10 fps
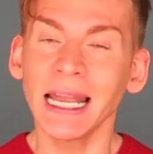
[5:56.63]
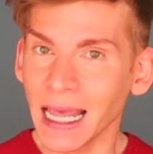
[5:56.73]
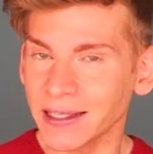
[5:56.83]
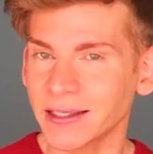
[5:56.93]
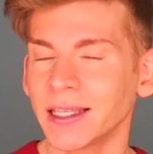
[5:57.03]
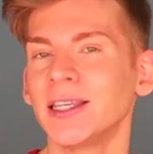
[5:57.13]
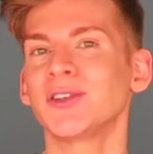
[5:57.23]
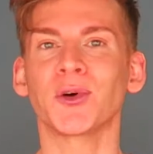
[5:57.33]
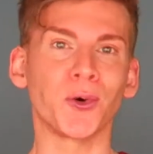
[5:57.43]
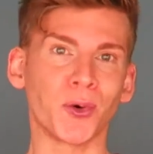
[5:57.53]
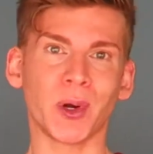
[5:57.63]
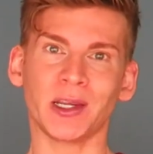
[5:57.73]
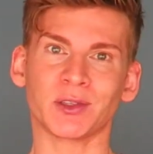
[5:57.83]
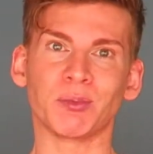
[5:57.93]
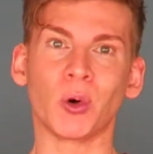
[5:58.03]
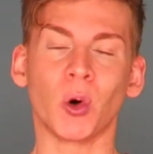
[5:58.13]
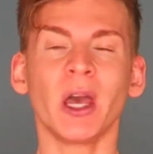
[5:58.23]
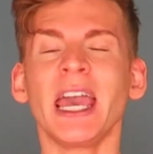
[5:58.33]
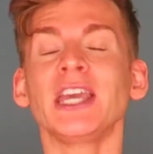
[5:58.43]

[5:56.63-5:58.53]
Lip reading: Less is always more.